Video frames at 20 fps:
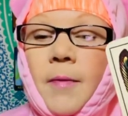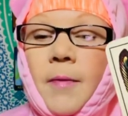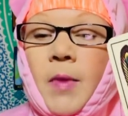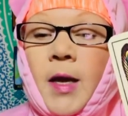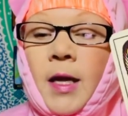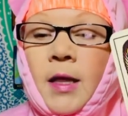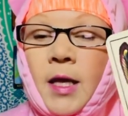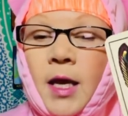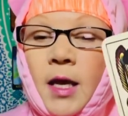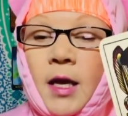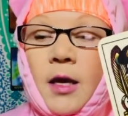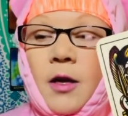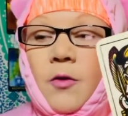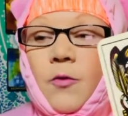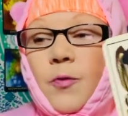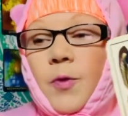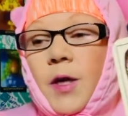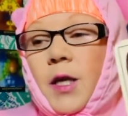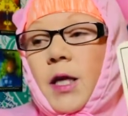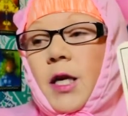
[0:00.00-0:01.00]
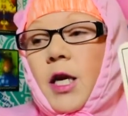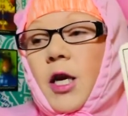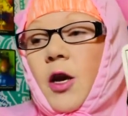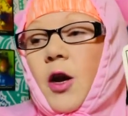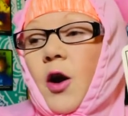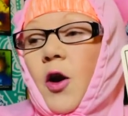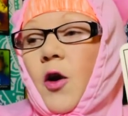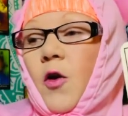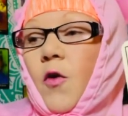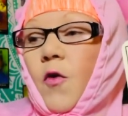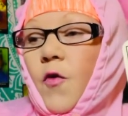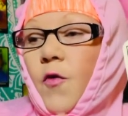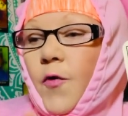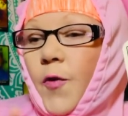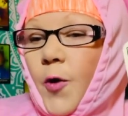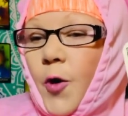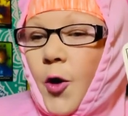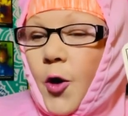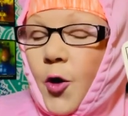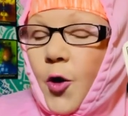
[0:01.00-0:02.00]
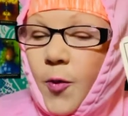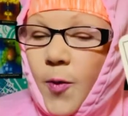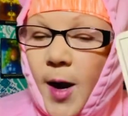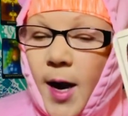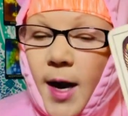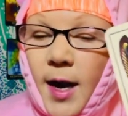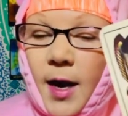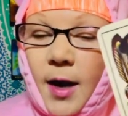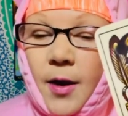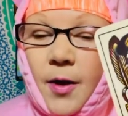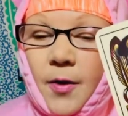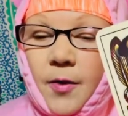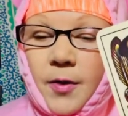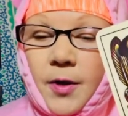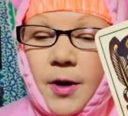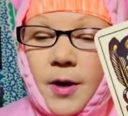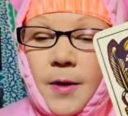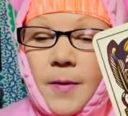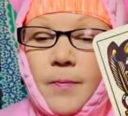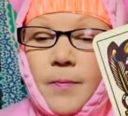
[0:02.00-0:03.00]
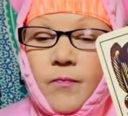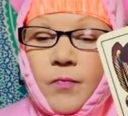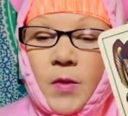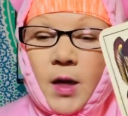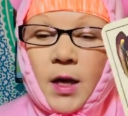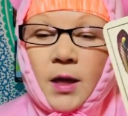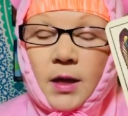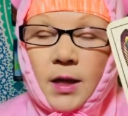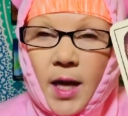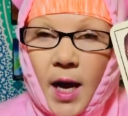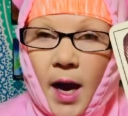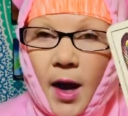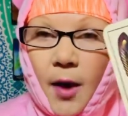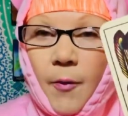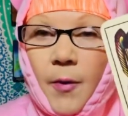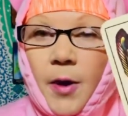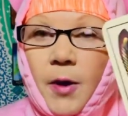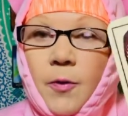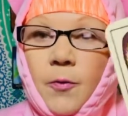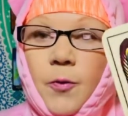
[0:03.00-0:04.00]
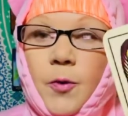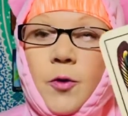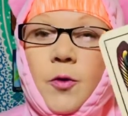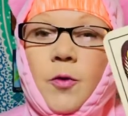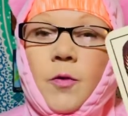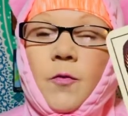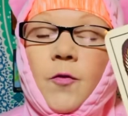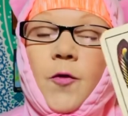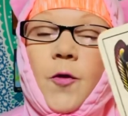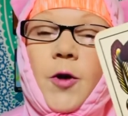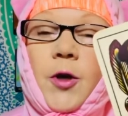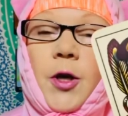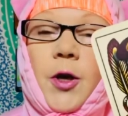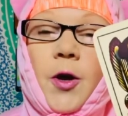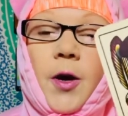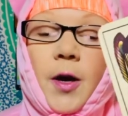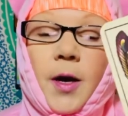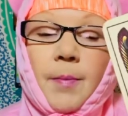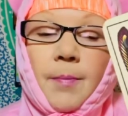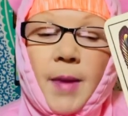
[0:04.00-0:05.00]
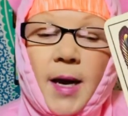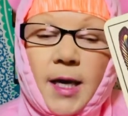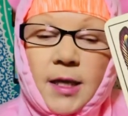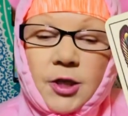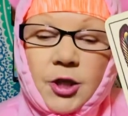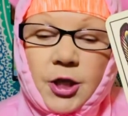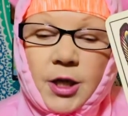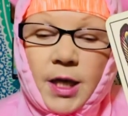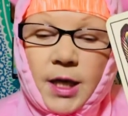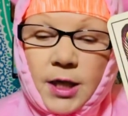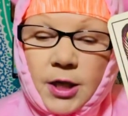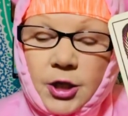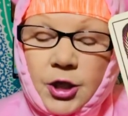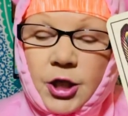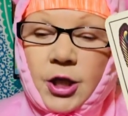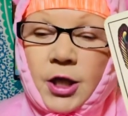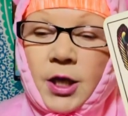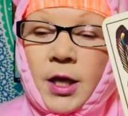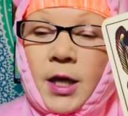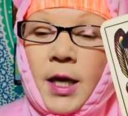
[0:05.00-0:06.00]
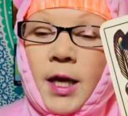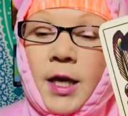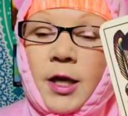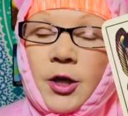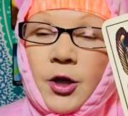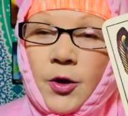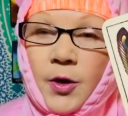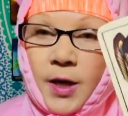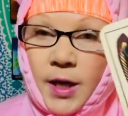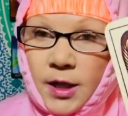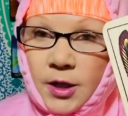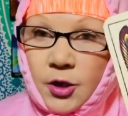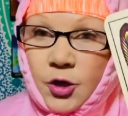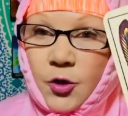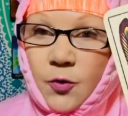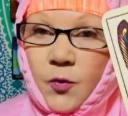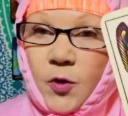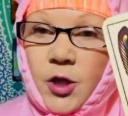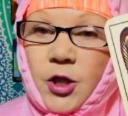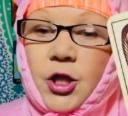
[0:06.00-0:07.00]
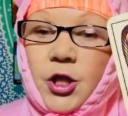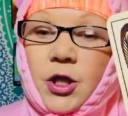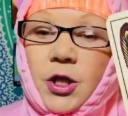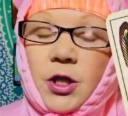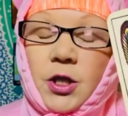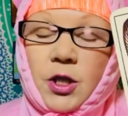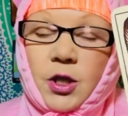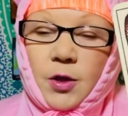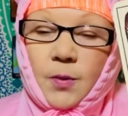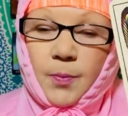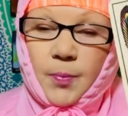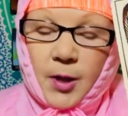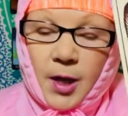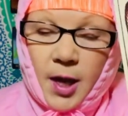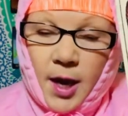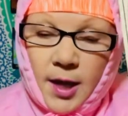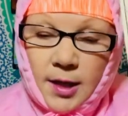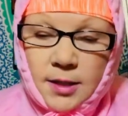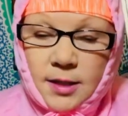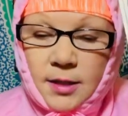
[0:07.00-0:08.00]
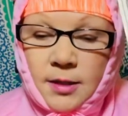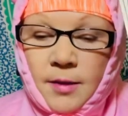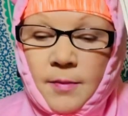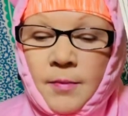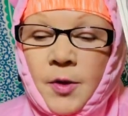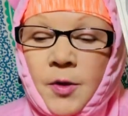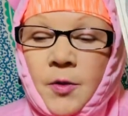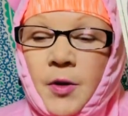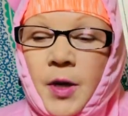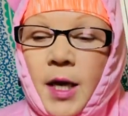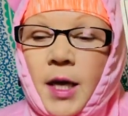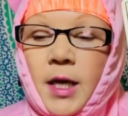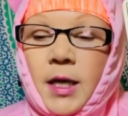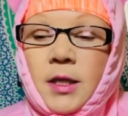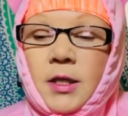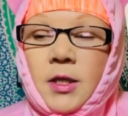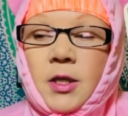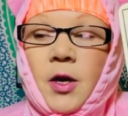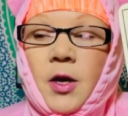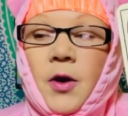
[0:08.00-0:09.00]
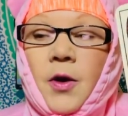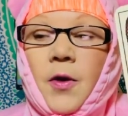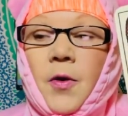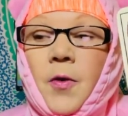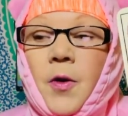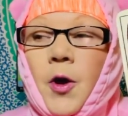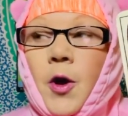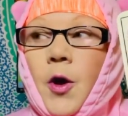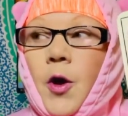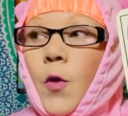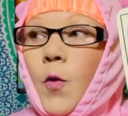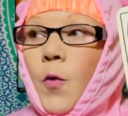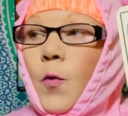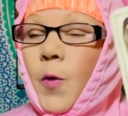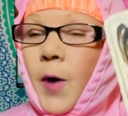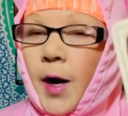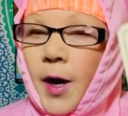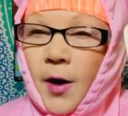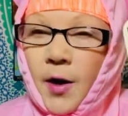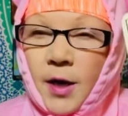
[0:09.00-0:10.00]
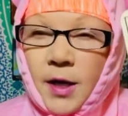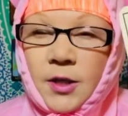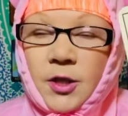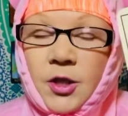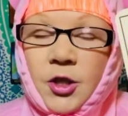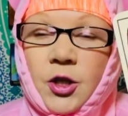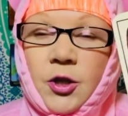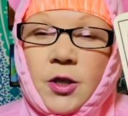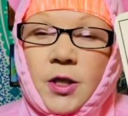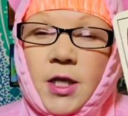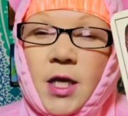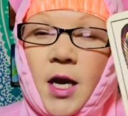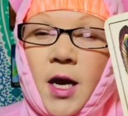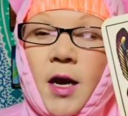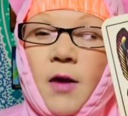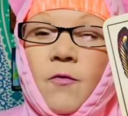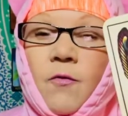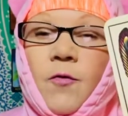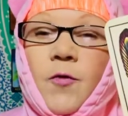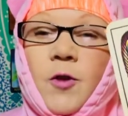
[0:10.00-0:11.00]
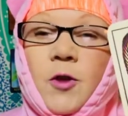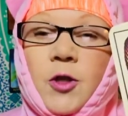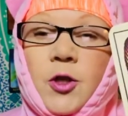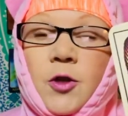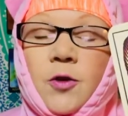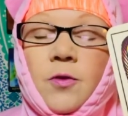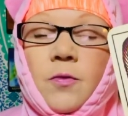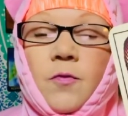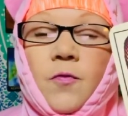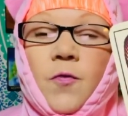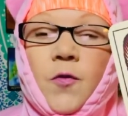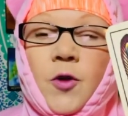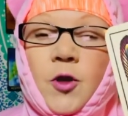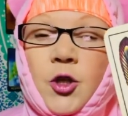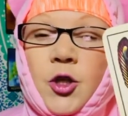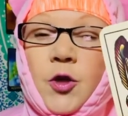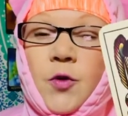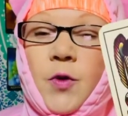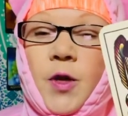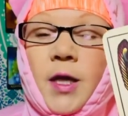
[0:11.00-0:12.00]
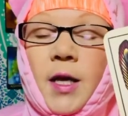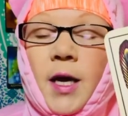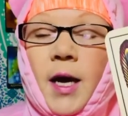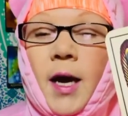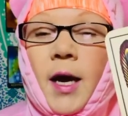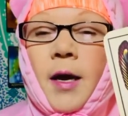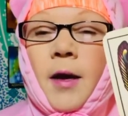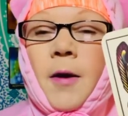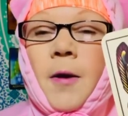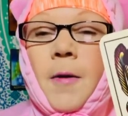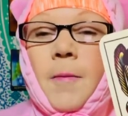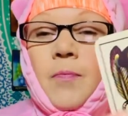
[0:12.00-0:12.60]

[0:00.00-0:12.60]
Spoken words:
And they can really overcrowd, allowing room for your imagination and your intuition to blossom, okay? So where is your time for doing that?